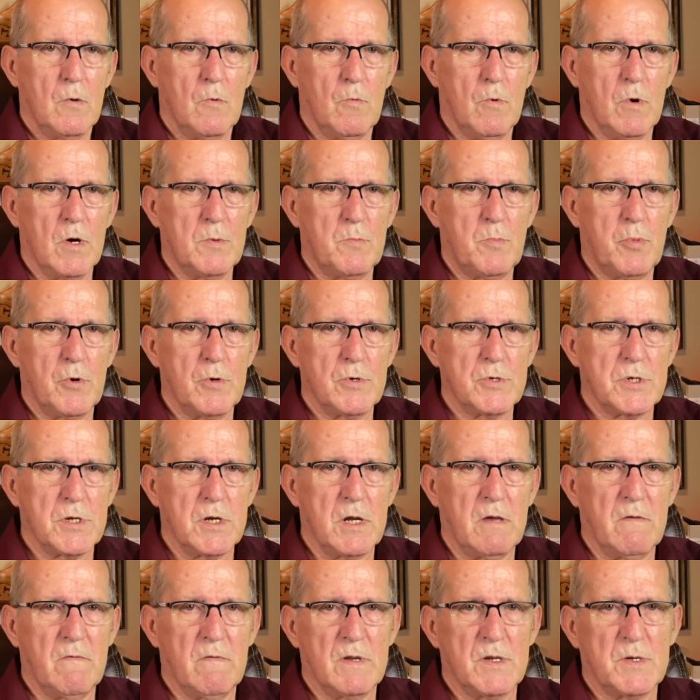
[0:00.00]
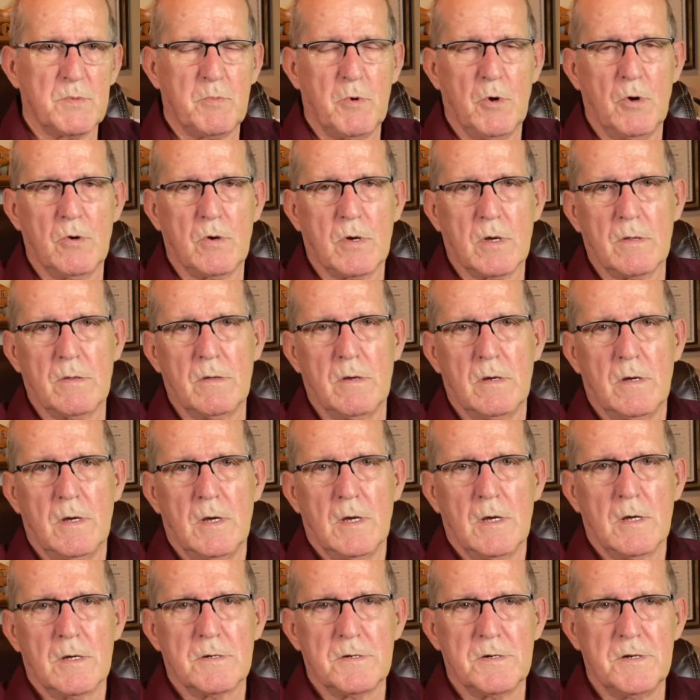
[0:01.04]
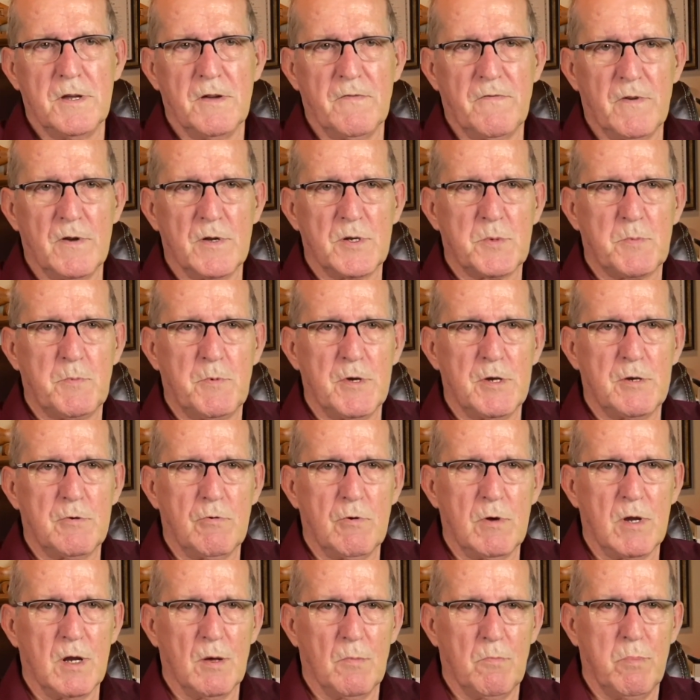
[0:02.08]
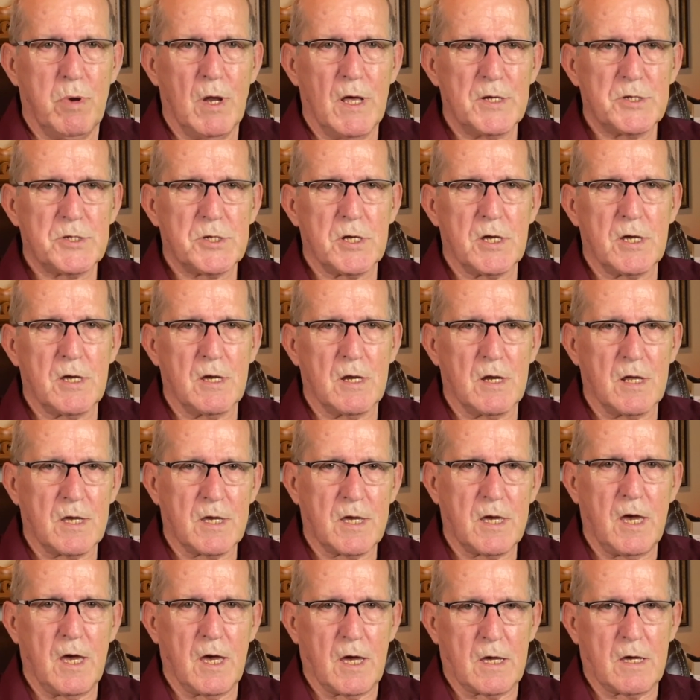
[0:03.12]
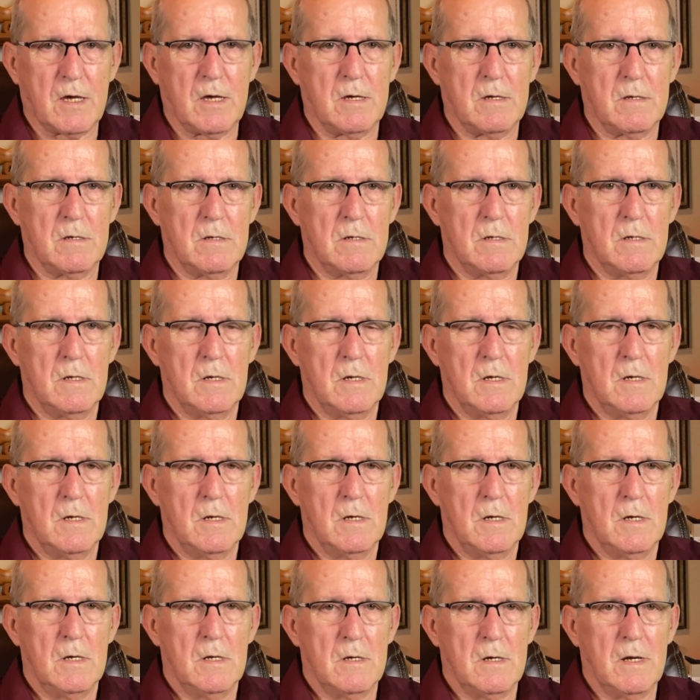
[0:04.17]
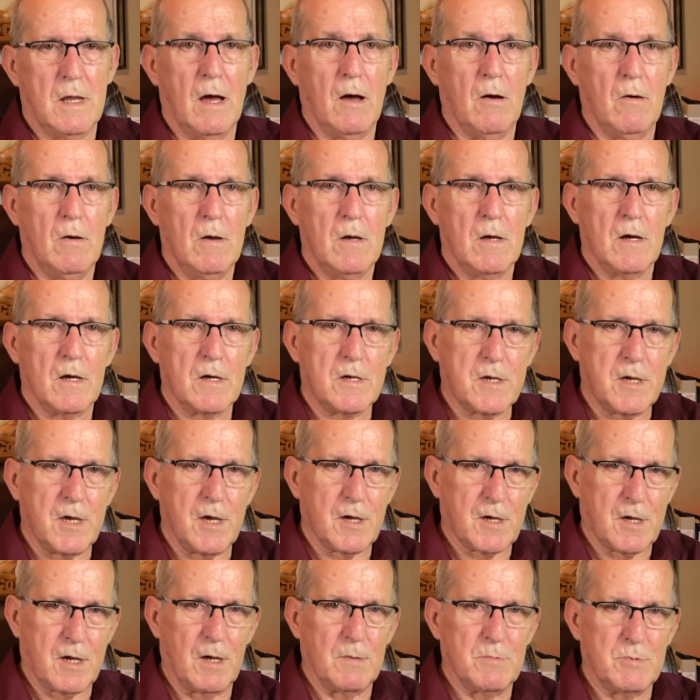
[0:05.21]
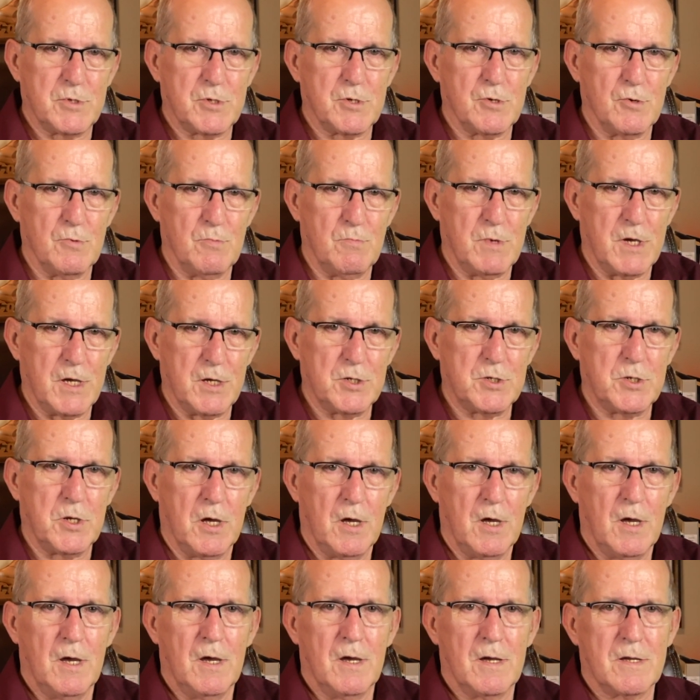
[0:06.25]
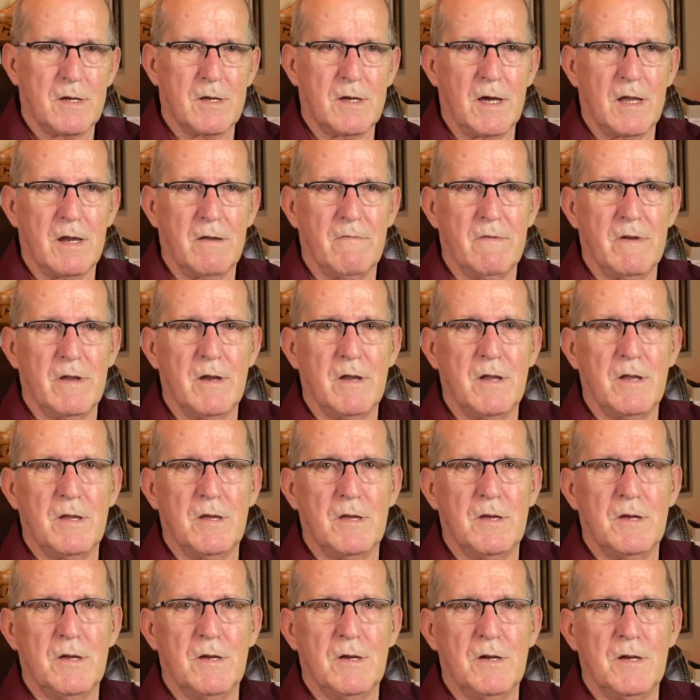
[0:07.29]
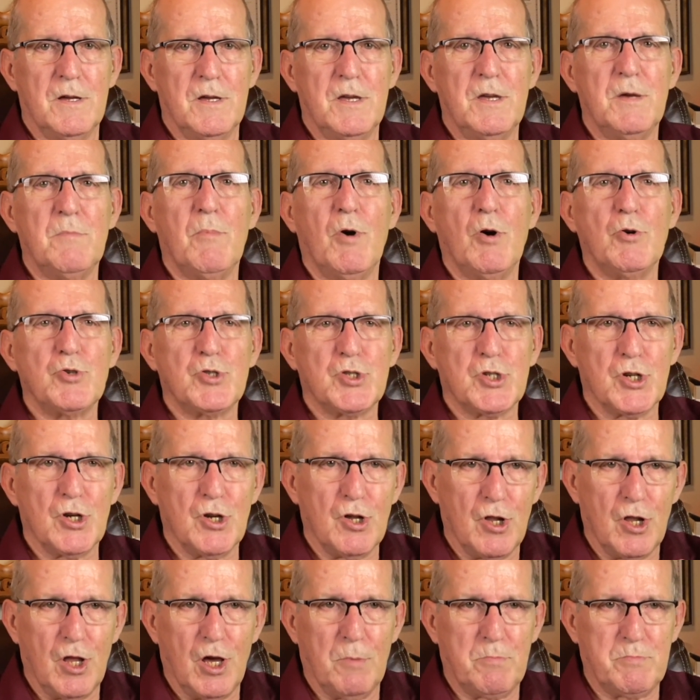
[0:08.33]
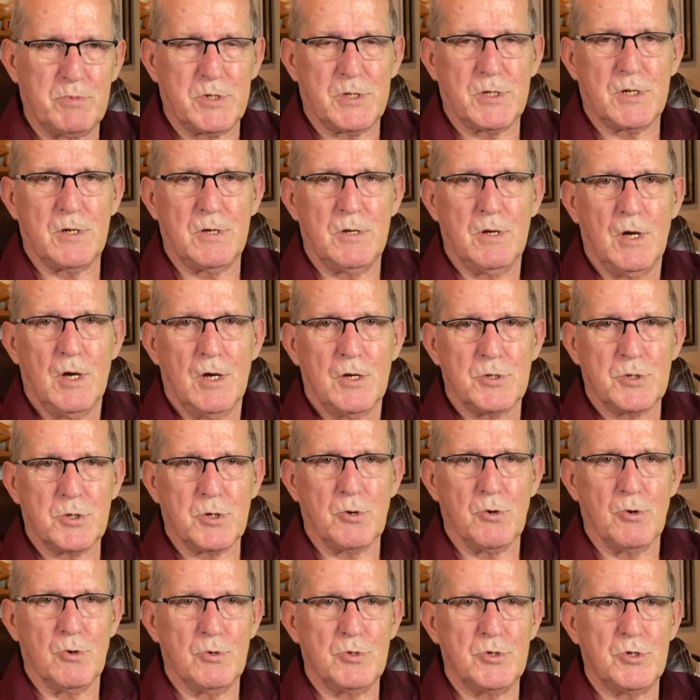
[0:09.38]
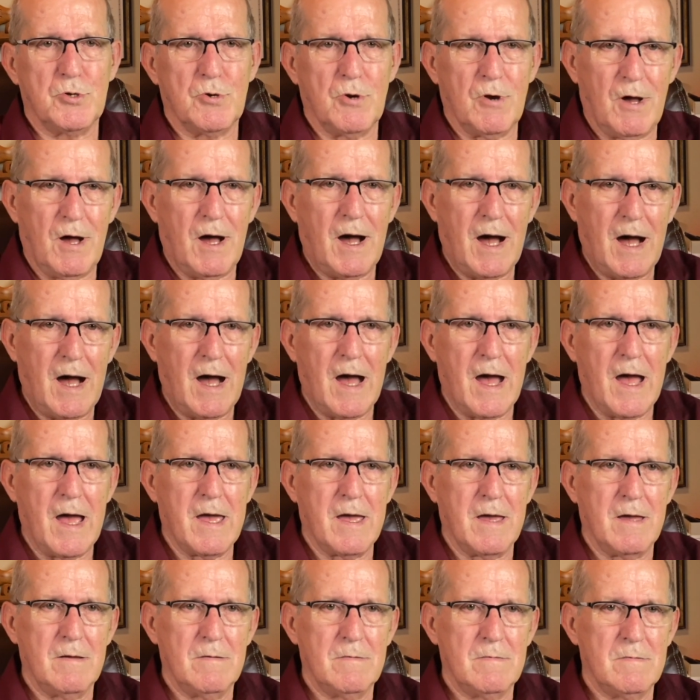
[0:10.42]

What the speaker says: One person even spoke of the difference between a blessing and a kick. Now, a kick, I'm sure, means kind of an emotional upsurge or a high.